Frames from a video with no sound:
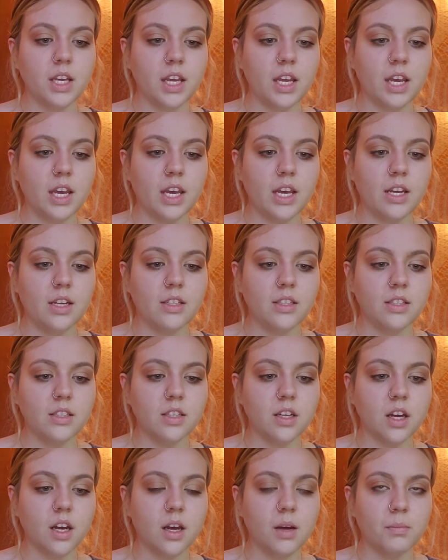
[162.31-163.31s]
and
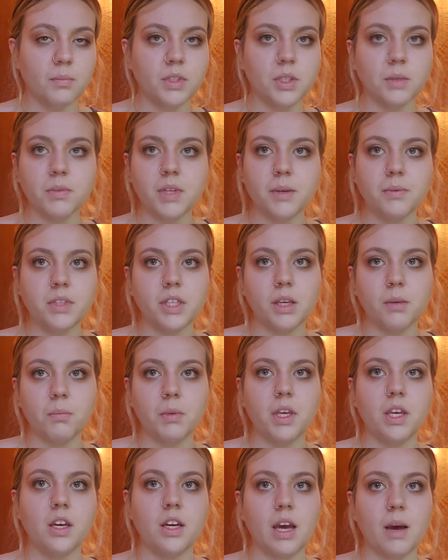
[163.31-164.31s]
sometimes it can
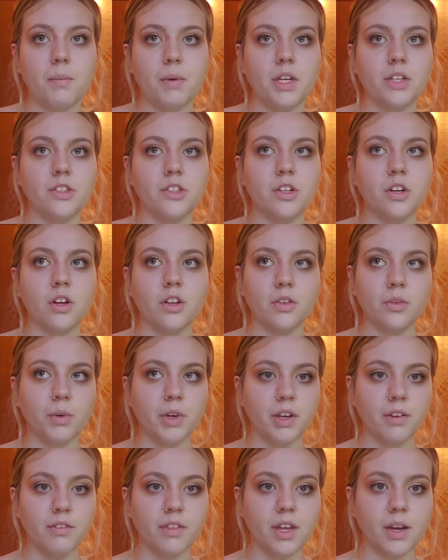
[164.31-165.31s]
be a combination of all
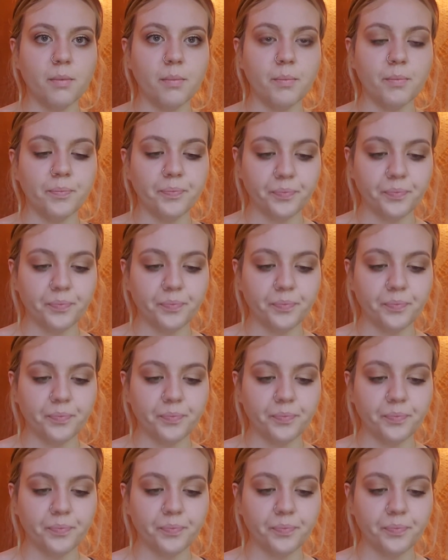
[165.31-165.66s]
three of them.